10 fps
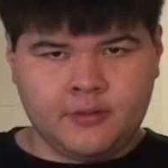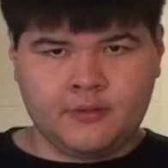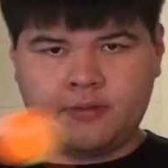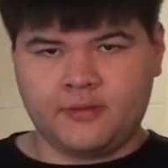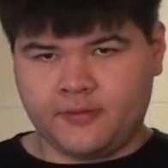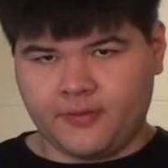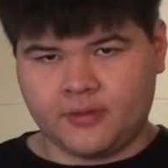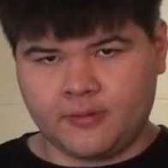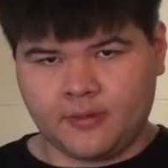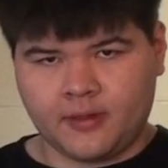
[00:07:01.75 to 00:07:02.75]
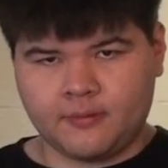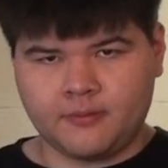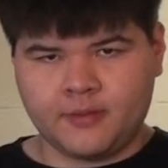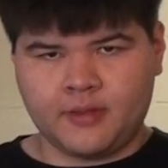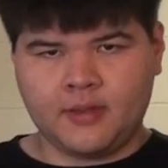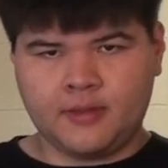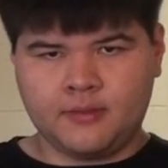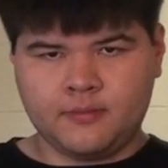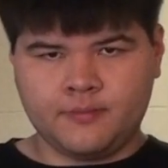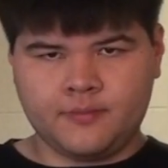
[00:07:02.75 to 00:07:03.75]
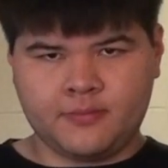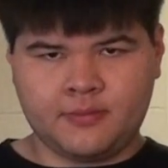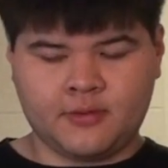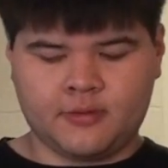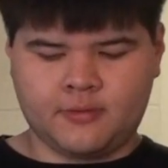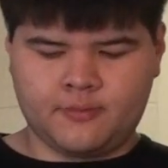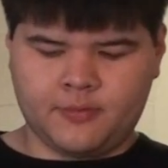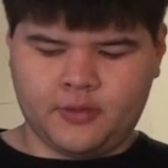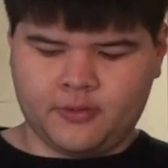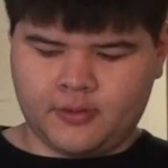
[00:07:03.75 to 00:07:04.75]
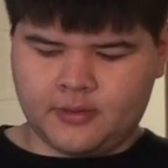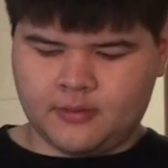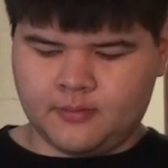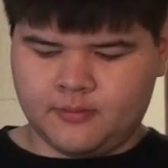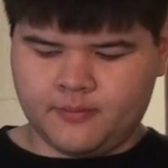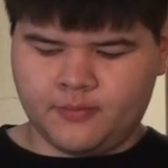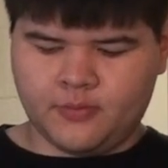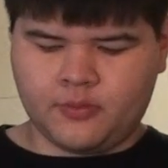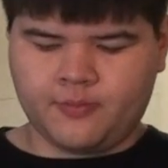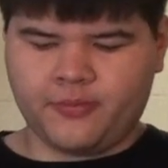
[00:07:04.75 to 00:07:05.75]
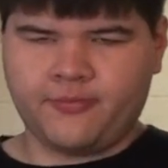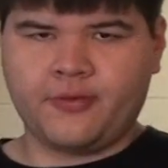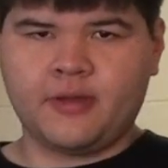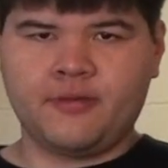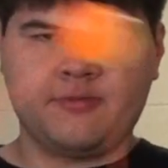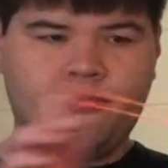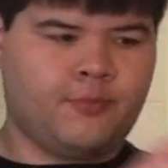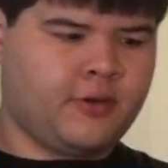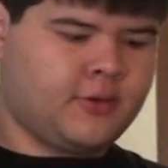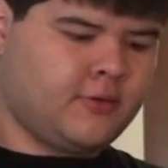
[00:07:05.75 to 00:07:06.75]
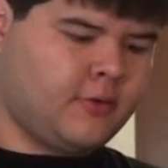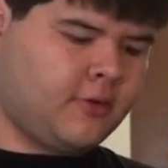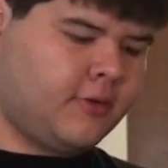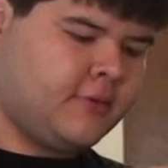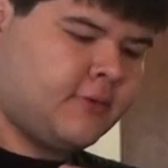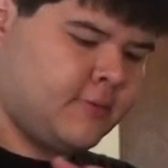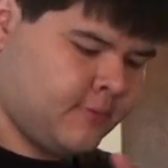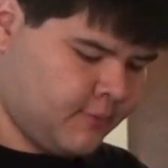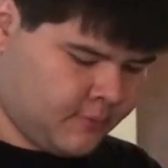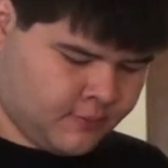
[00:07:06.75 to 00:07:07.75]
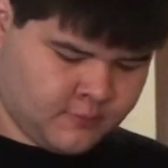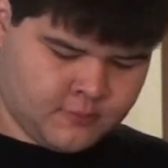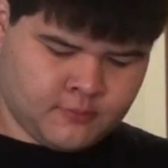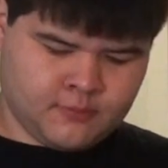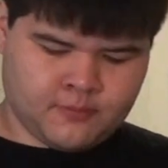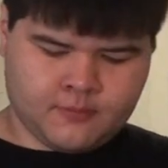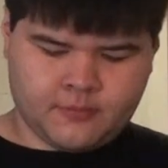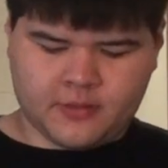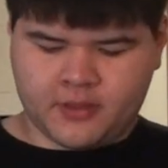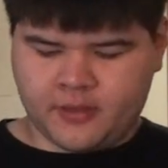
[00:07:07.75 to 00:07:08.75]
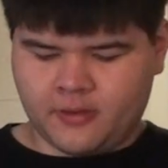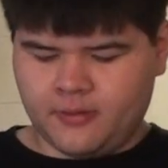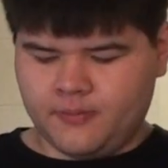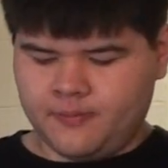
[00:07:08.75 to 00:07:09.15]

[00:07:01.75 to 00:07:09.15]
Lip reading: let's see if I can do that again. So you're in 1.5, bring it across, there,